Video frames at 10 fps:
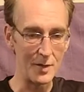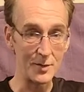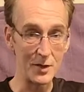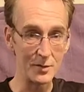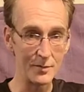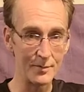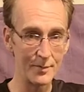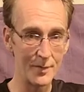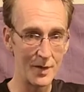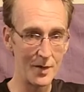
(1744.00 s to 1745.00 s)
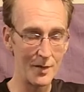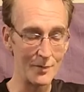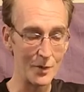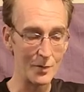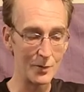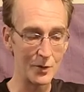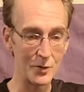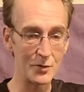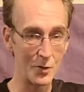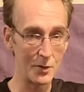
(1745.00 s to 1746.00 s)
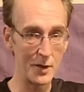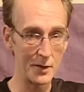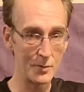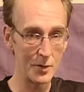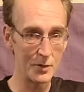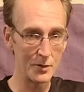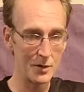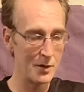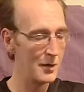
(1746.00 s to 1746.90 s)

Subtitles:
reputation for good solid hiking boots.